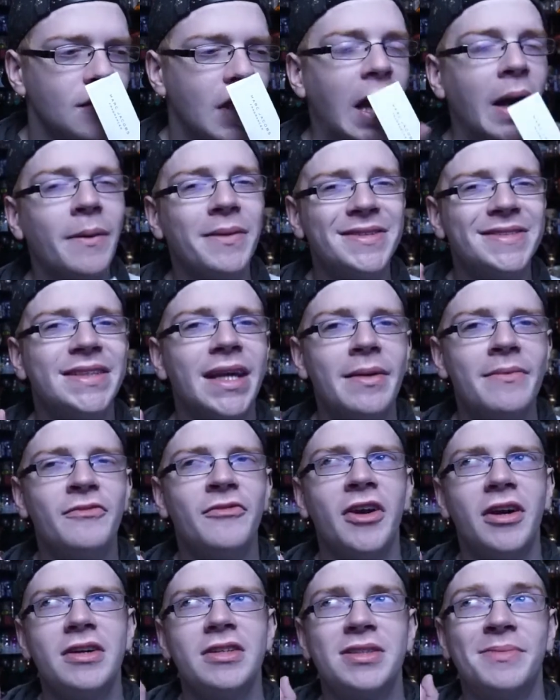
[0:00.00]
I will say I'm
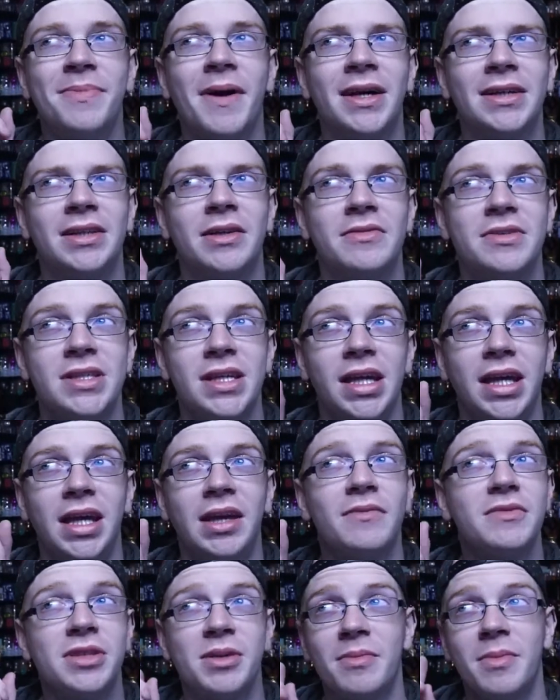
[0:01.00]
very surprised. I was thinking
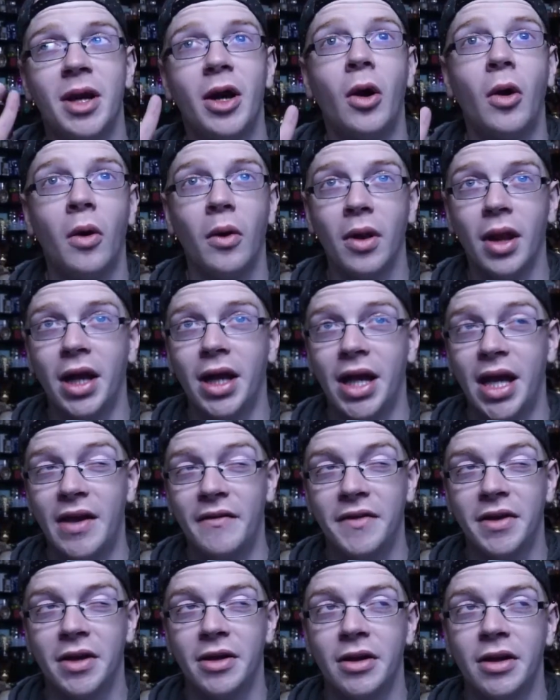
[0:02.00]
it was going to be a whole lot
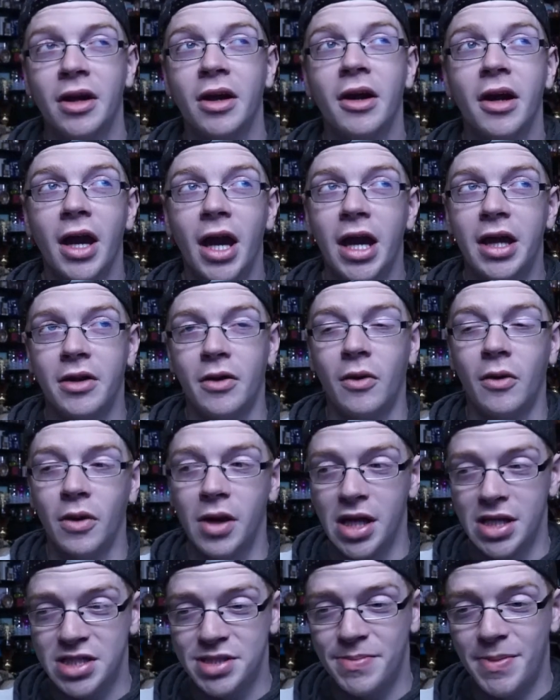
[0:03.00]
heavier and a whole
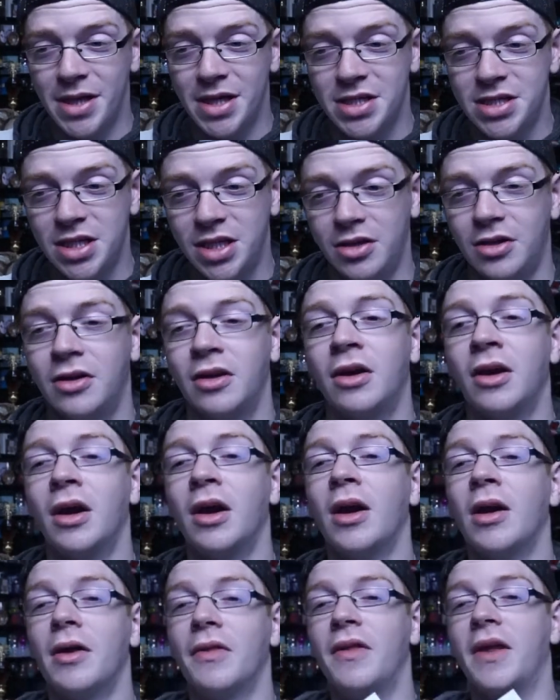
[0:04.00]
lot spicier
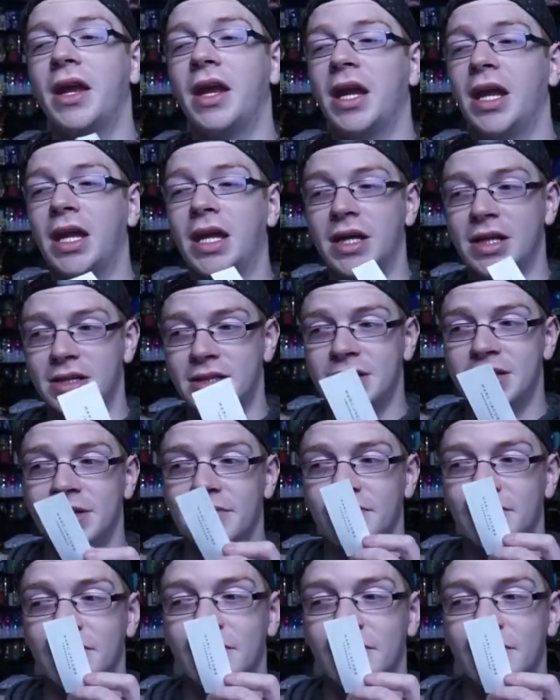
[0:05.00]
than it is.